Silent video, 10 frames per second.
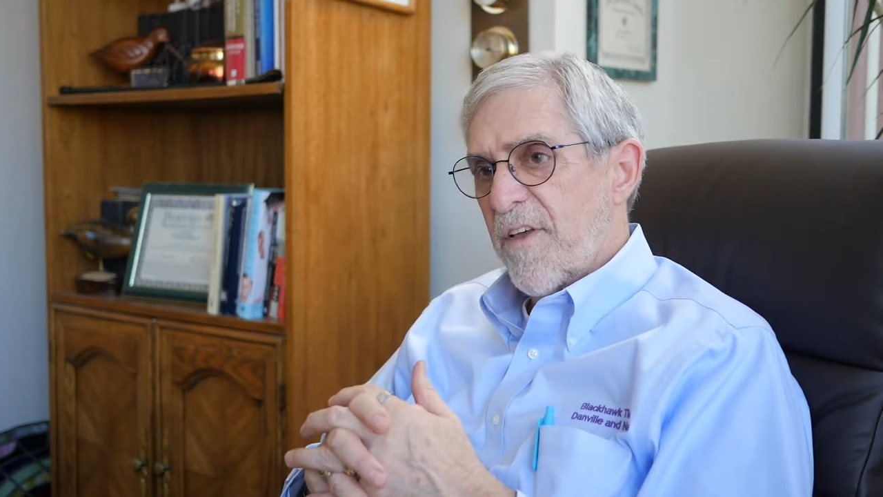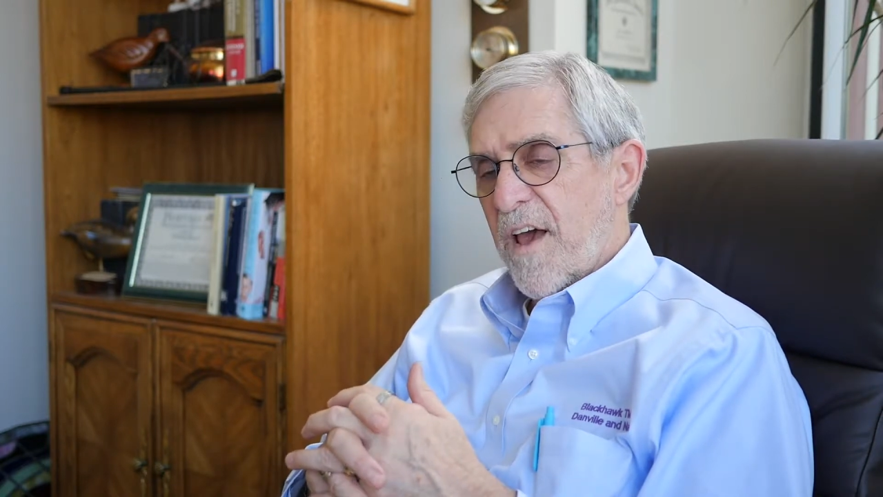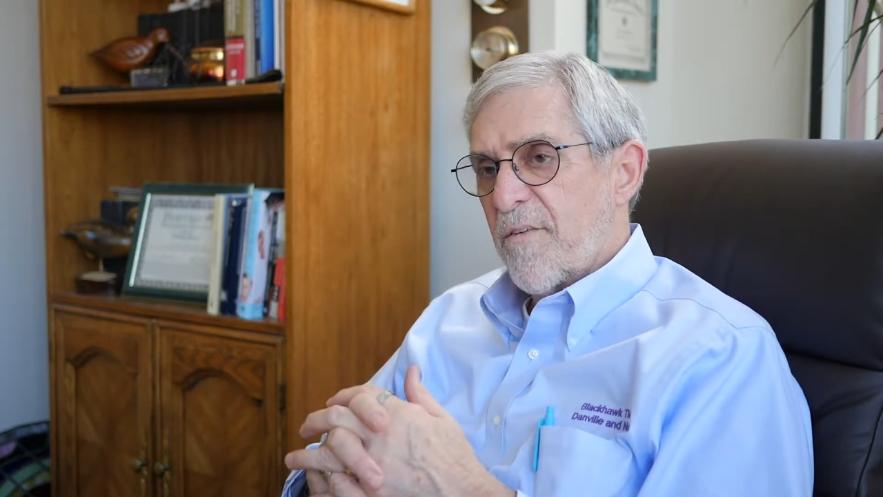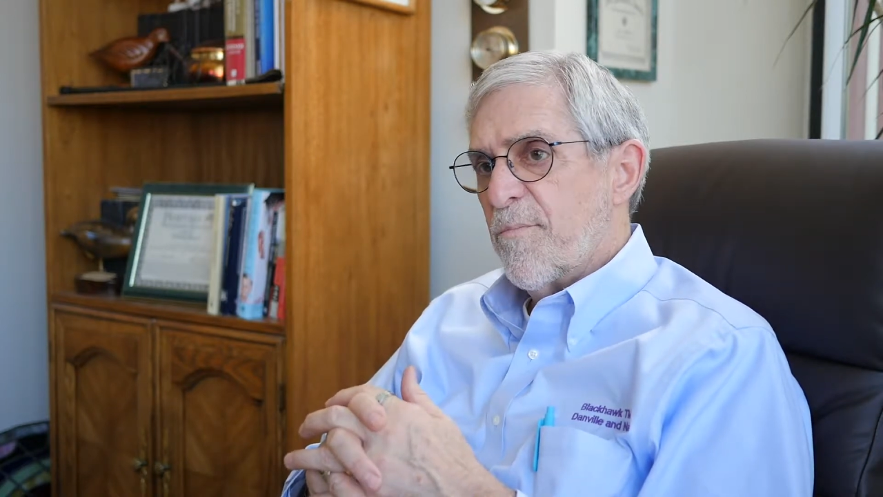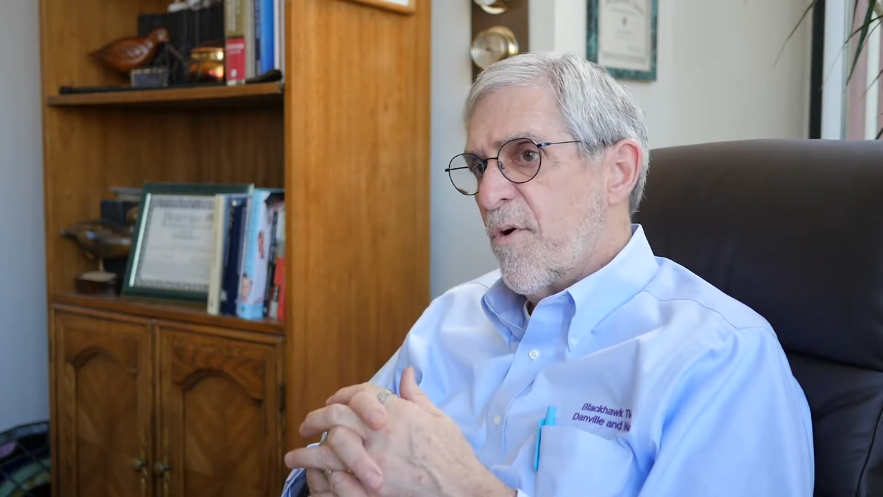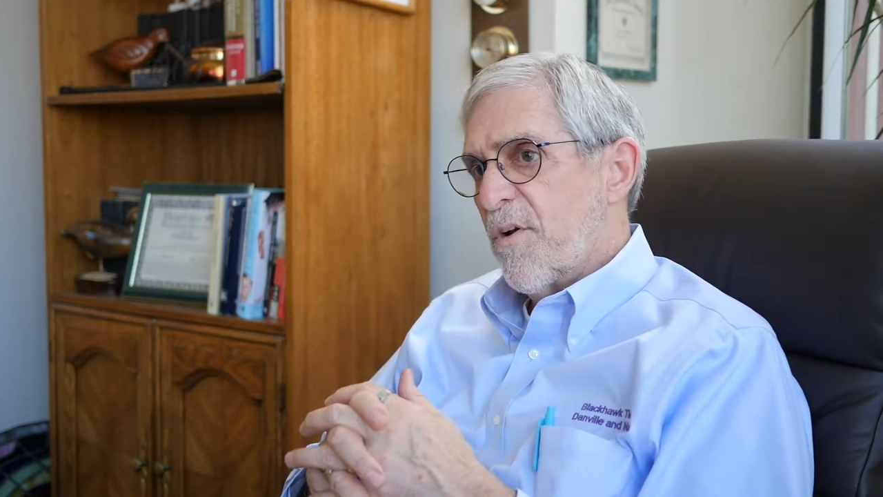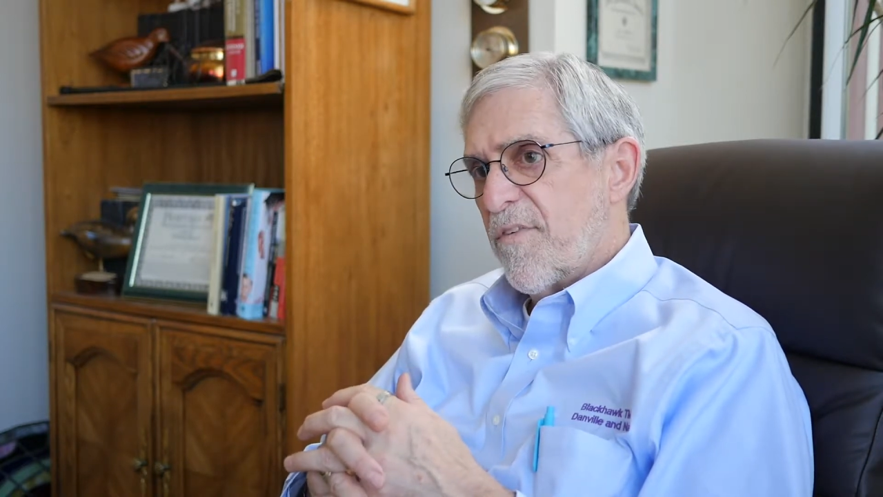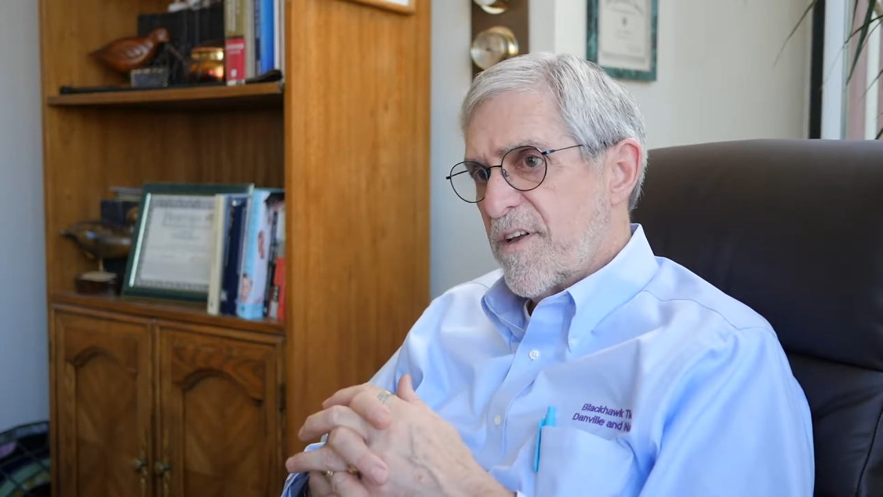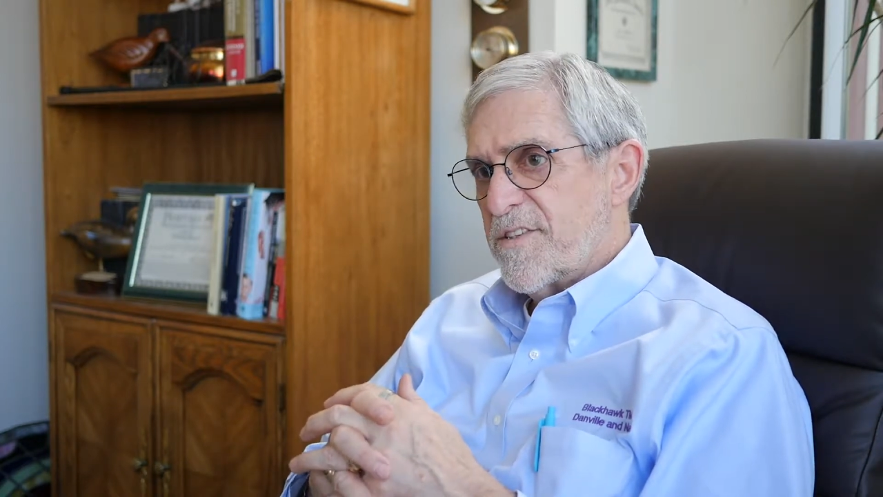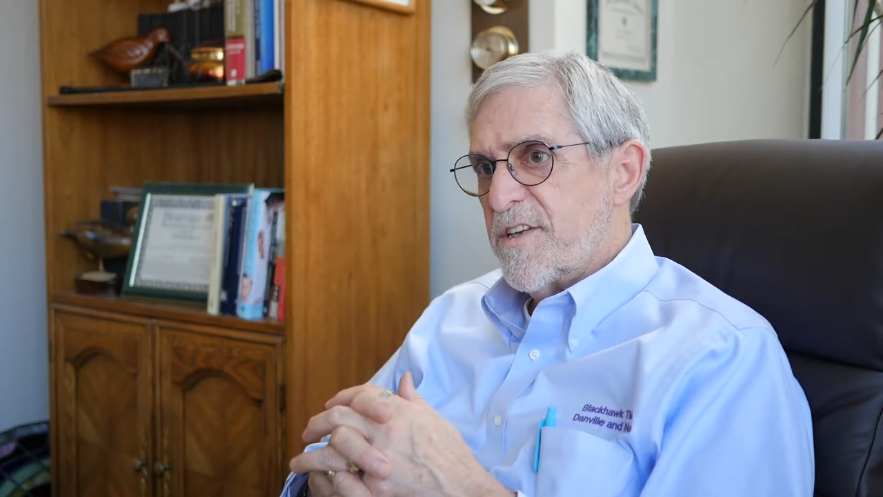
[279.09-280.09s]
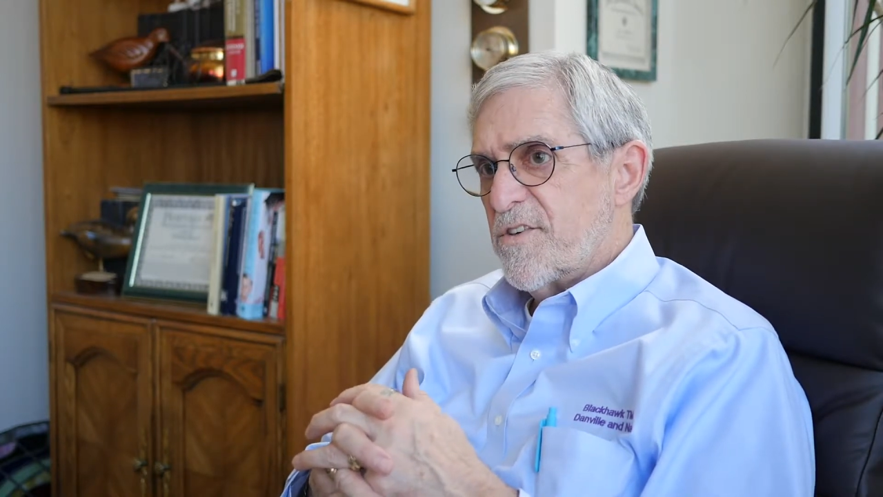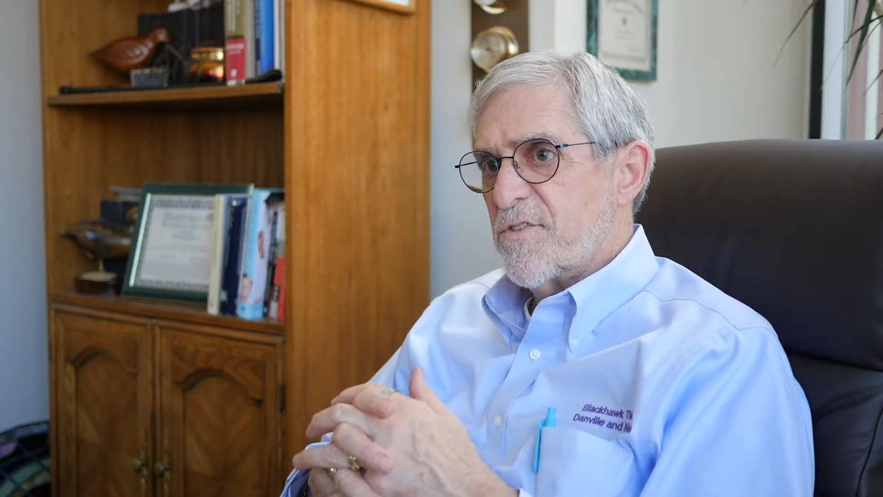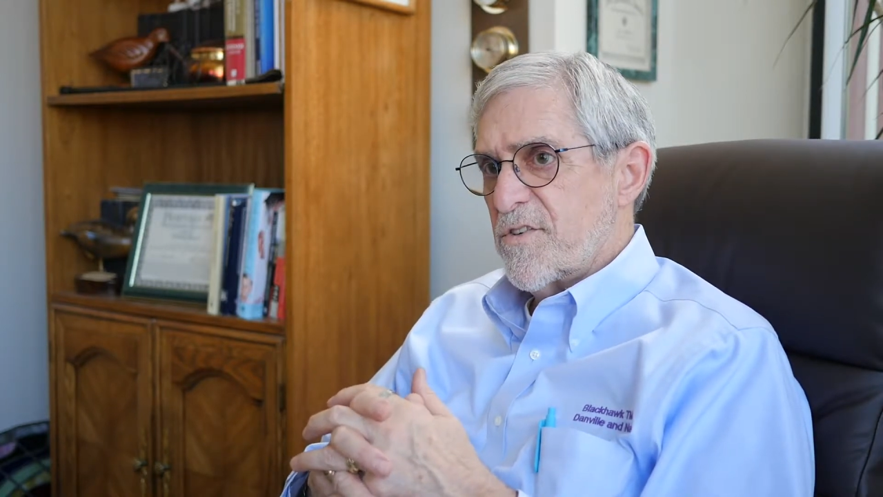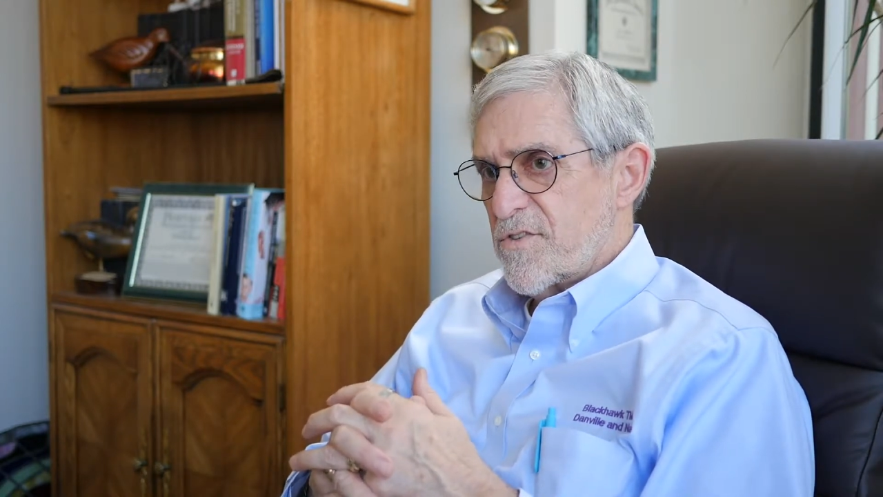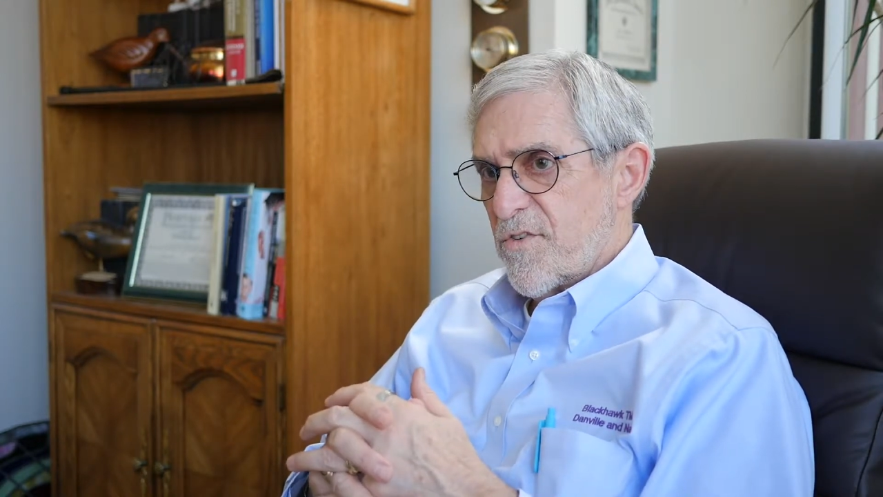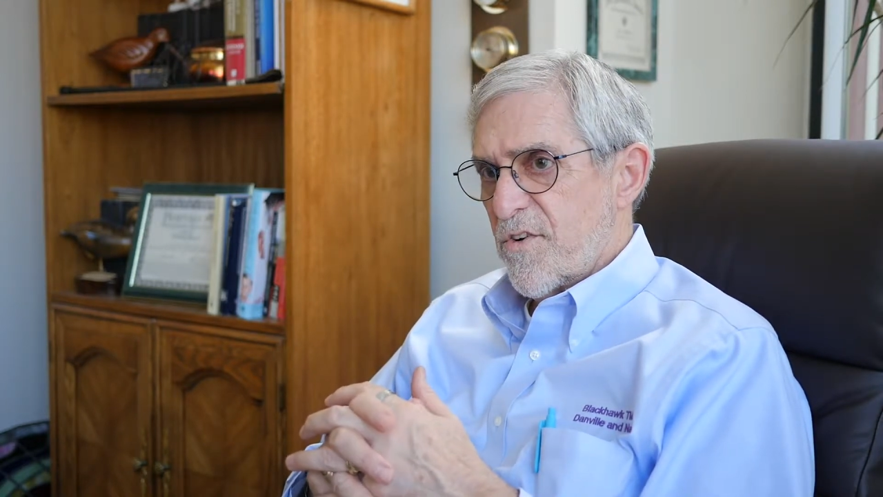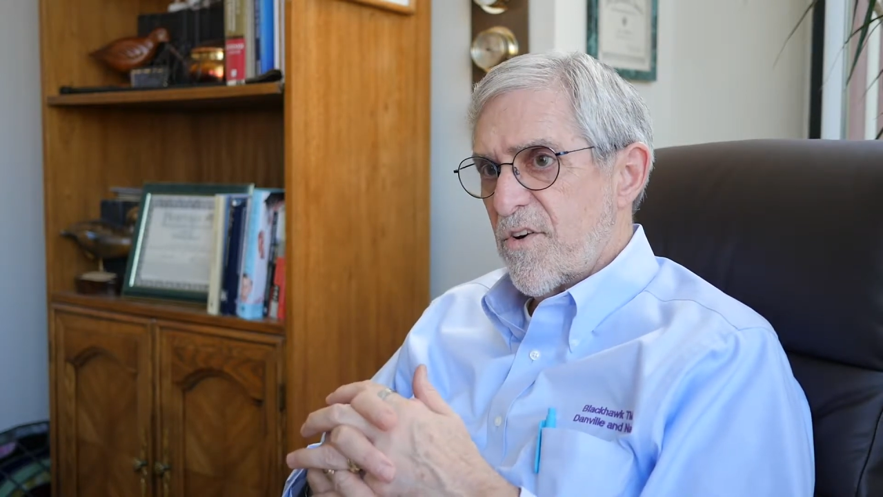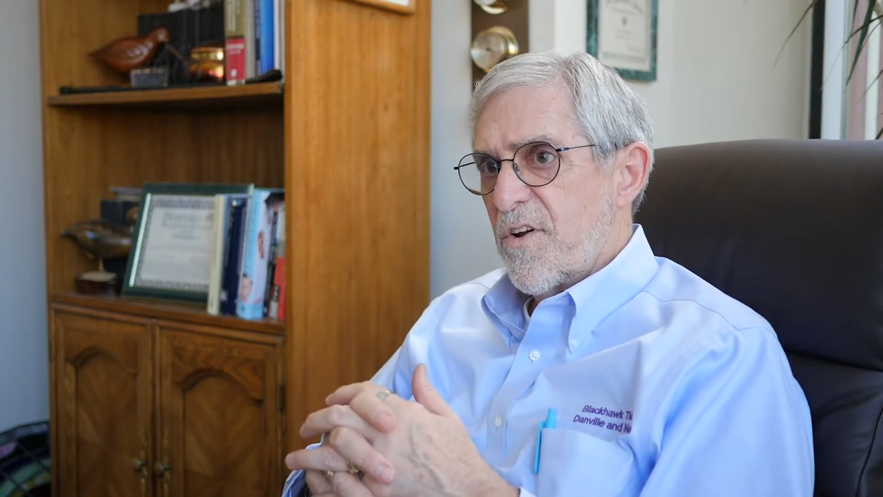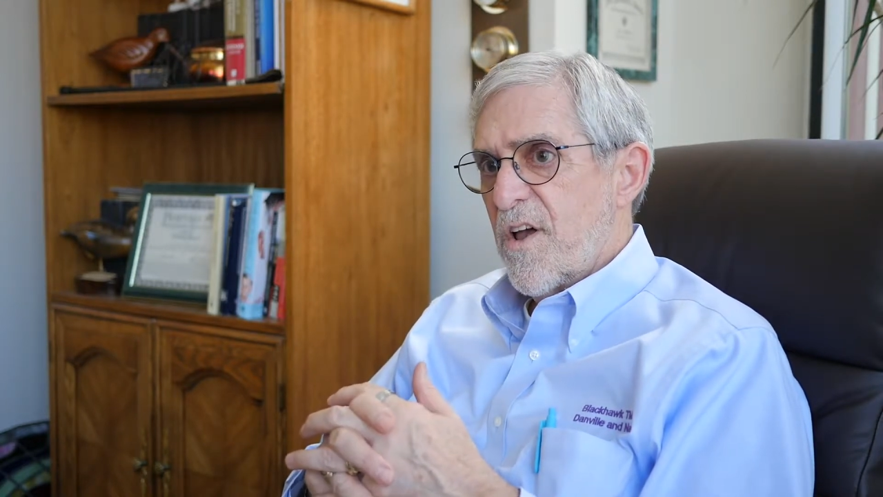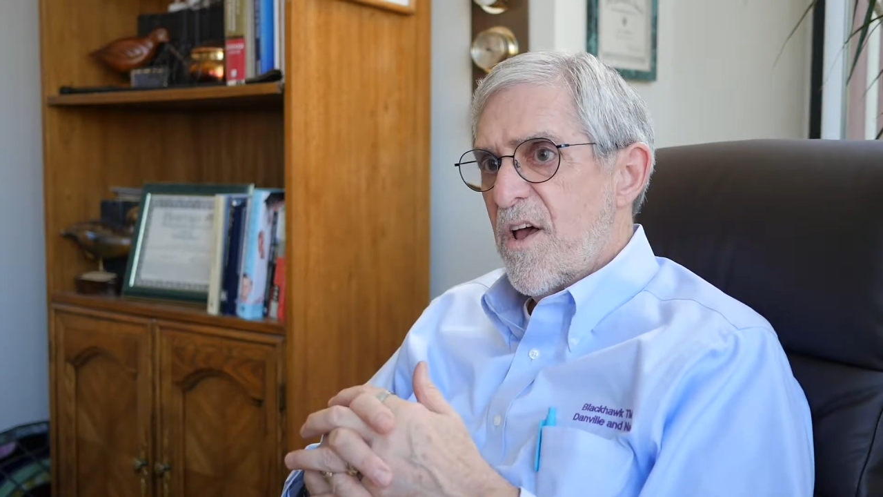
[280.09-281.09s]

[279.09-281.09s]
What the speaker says: they have a bona fide seizure disorder.